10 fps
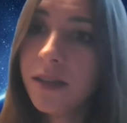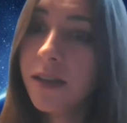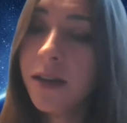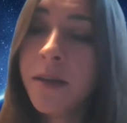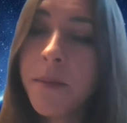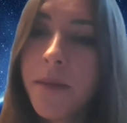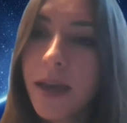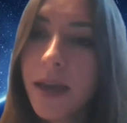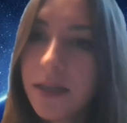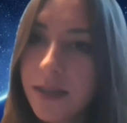and an
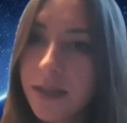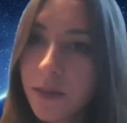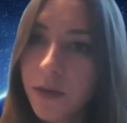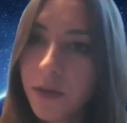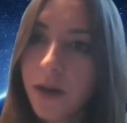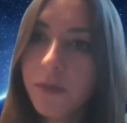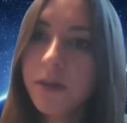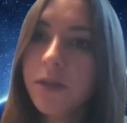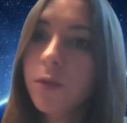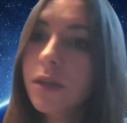amazing
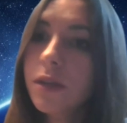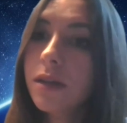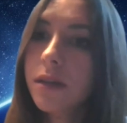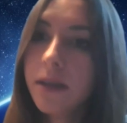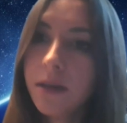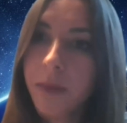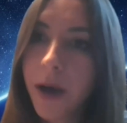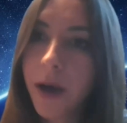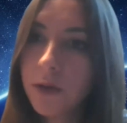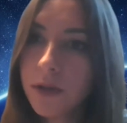property with clean
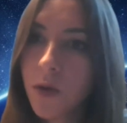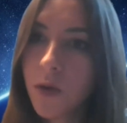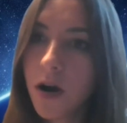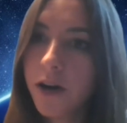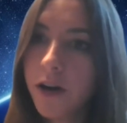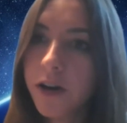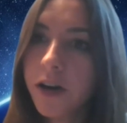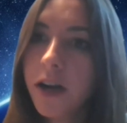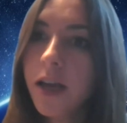mountain water,